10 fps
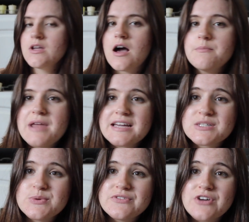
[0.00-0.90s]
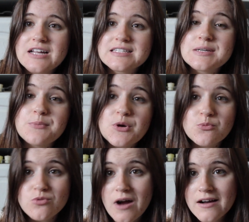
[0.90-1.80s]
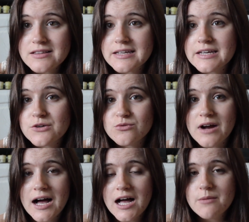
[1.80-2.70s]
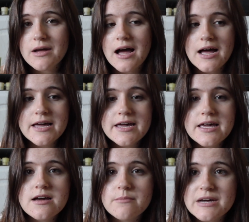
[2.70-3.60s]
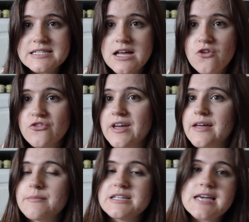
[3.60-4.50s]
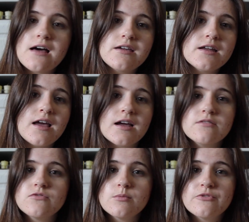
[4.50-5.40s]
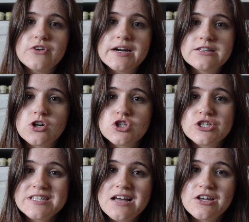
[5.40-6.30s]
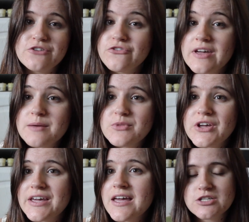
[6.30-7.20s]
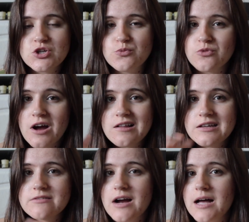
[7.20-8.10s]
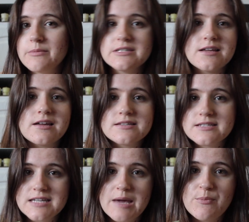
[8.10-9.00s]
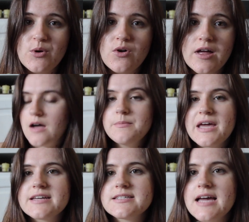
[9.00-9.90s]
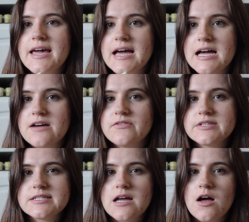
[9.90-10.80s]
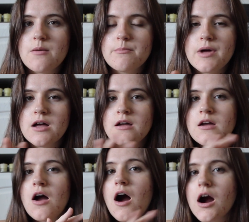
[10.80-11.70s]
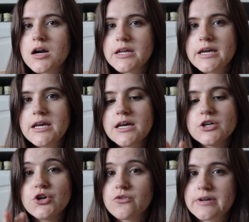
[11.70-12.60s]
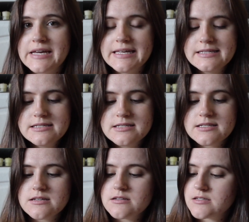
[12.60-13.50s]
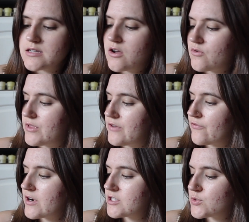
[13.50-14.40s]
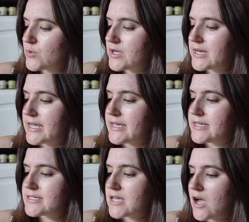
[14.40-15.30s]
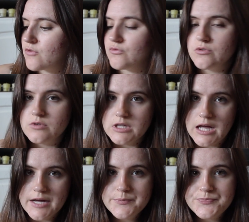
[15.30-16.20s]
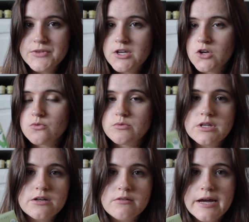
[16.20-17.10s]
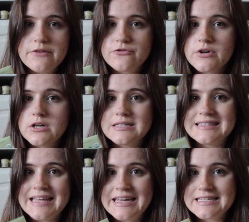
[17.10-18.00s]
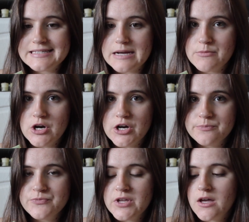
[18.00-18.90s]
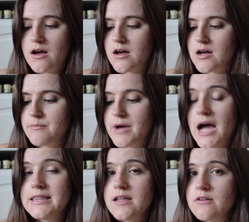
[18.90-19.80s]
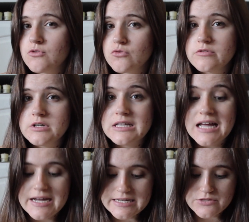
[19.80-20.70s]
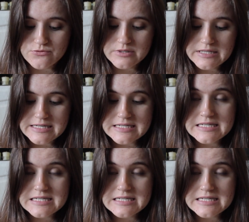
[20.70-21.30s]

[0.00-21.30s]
Up next, we've got some broccoli rabe. I myself am Italian. I come from a very large Italian family, so broccoli rabe is like a staple. Up next, I have some Hearty Greens. So the first one is arugula. Really great for late summer. I love arugula. It's really